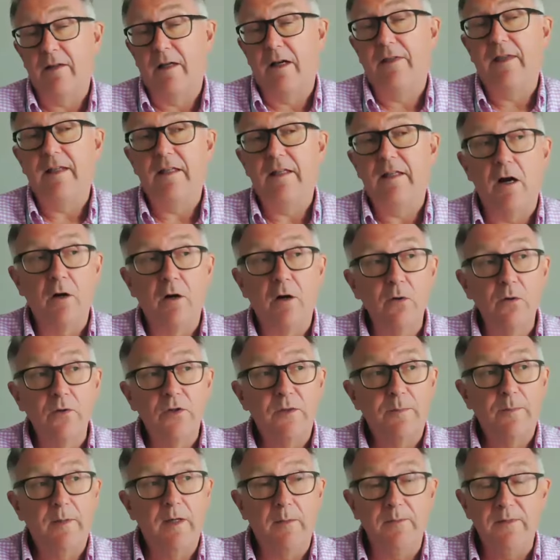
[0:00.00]
I think the whole
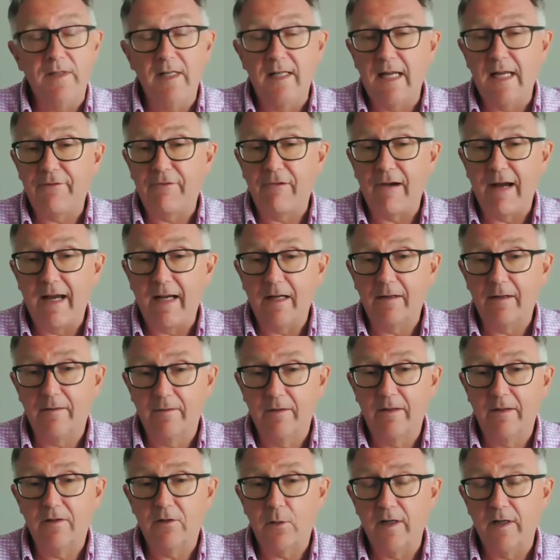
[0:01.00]
sperm DNA frag
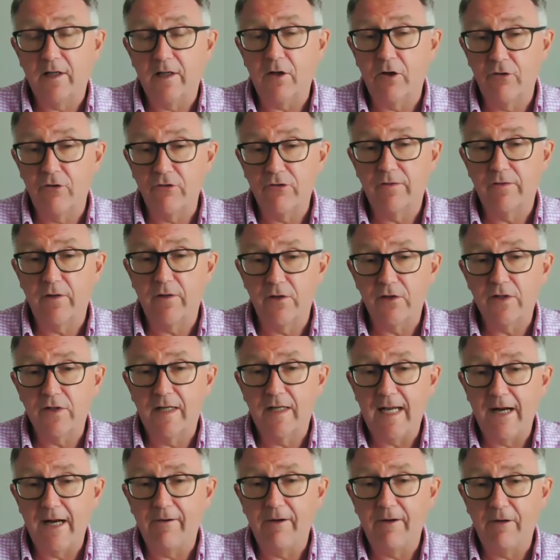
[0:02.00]
is quite a
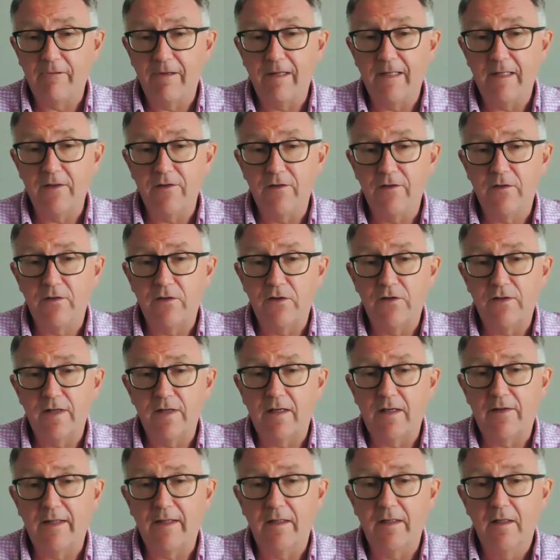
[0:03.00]
controversial area, really. As you just
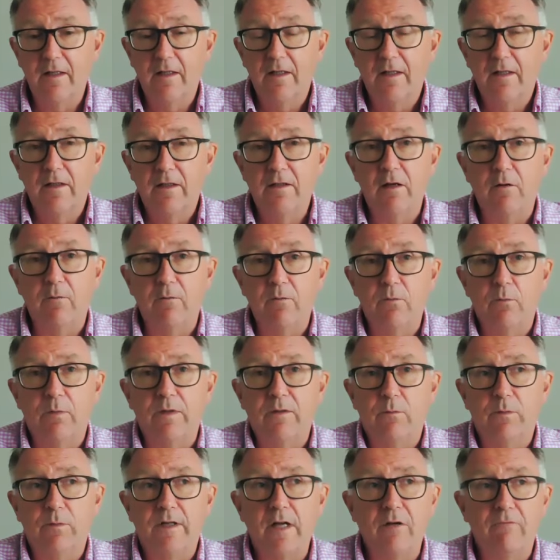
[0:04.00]
said, I think,
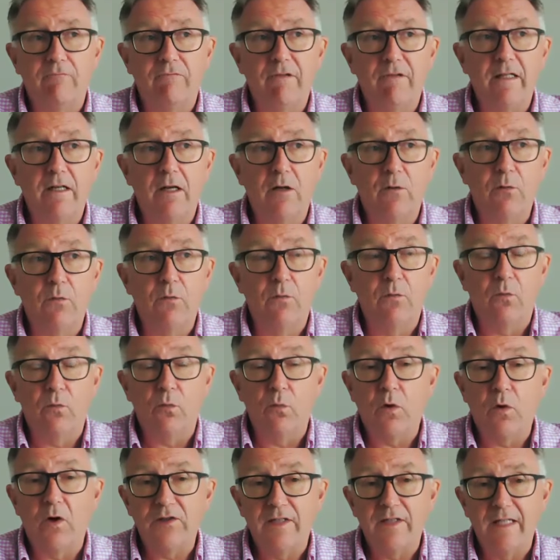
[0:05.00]
we don't really know
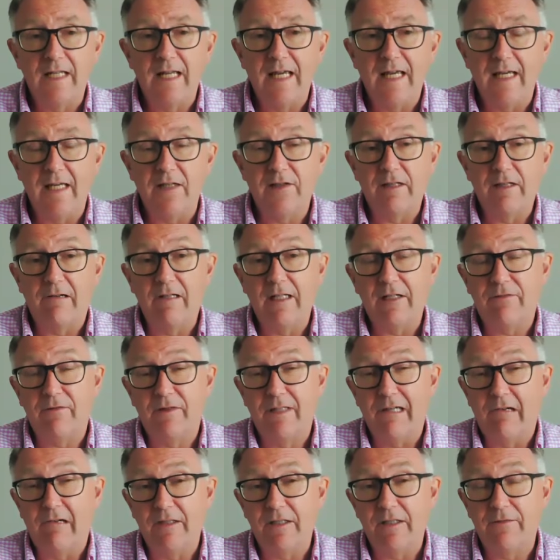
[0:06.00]
what it is. There
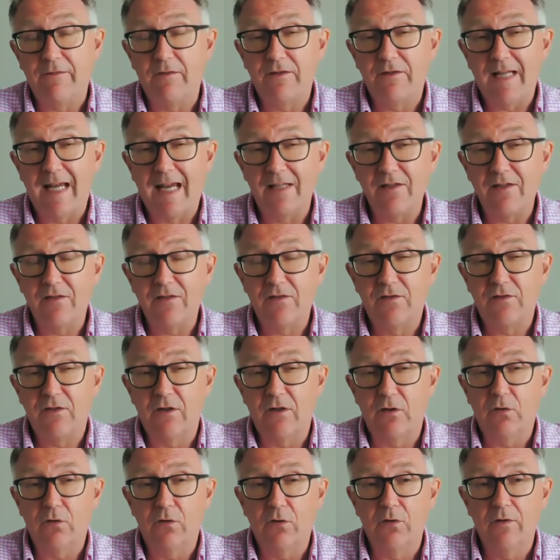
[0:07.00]
are different tests
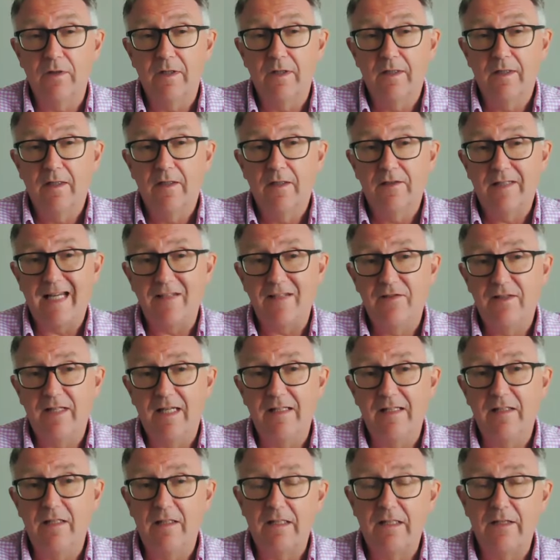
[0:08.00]
that all test
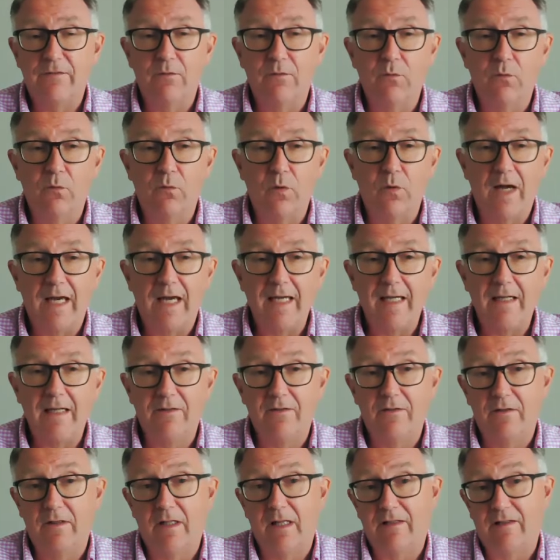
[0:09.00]
it in a different
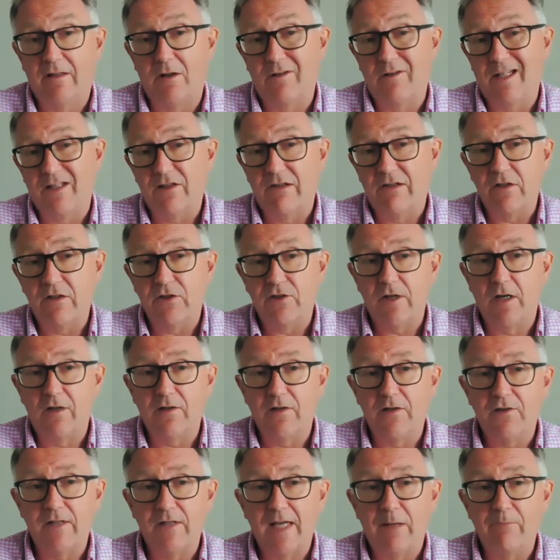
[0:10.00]
way. They don't necessarily show
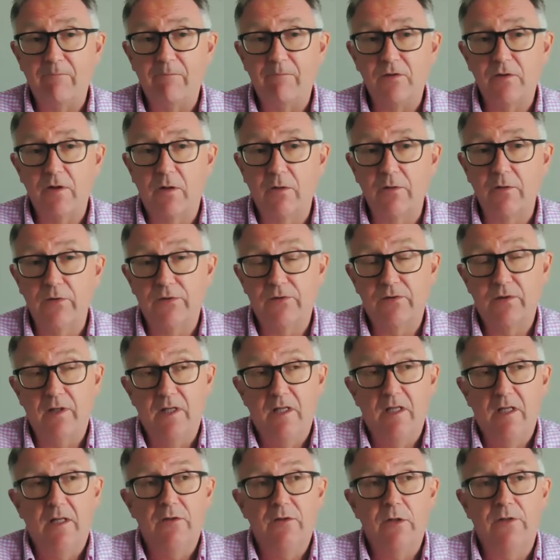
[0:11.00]
the same results.
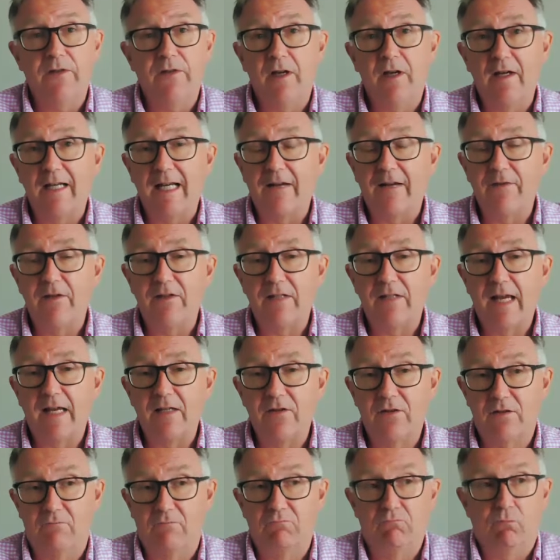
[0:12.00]
So if you're going to have the
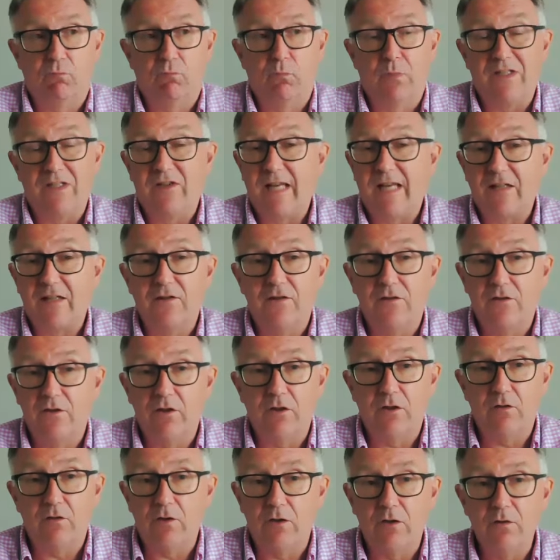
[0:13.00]
test, which test do
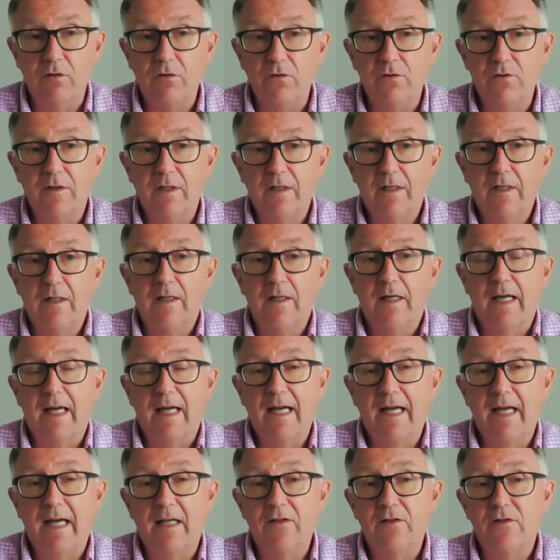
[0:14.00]
you use?
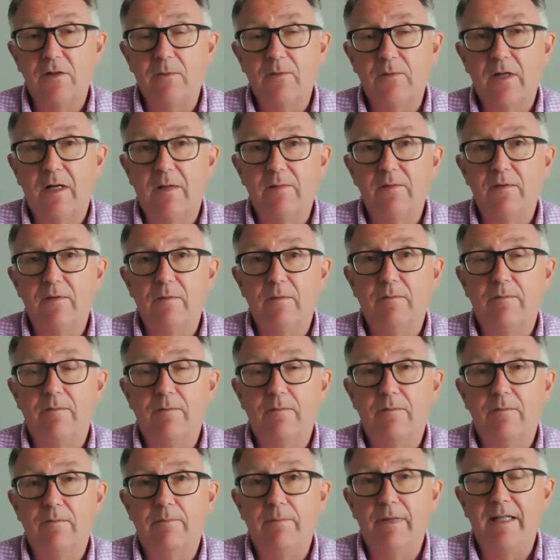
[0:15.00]
And sometimes
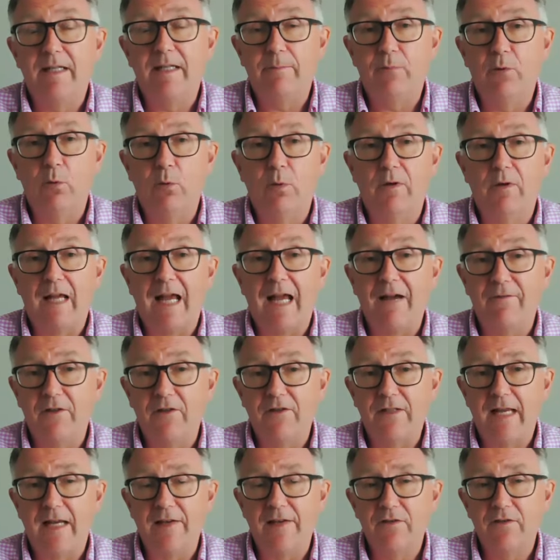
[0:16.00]
people will have
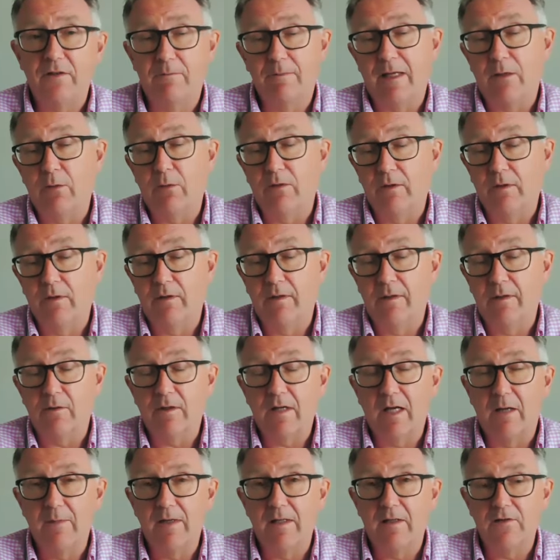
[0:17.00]
the test and then they'll
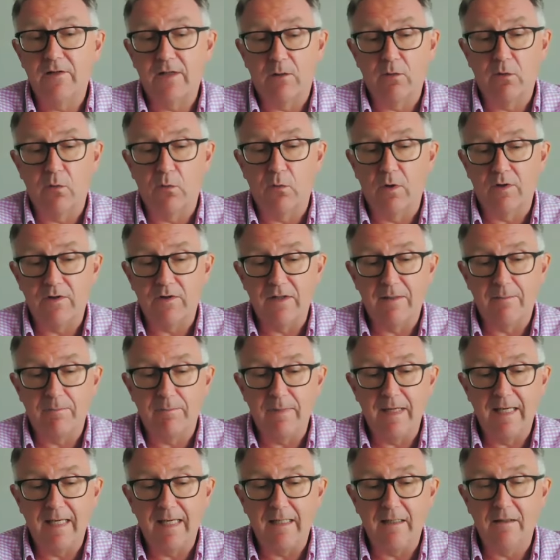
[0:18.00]
come in and say, well, what does it
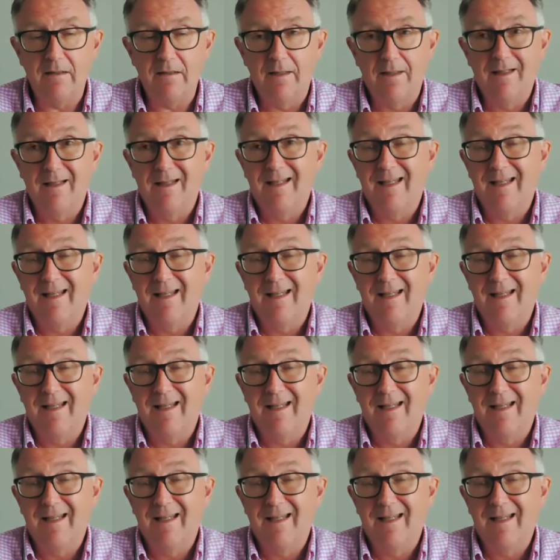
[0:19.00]
mean?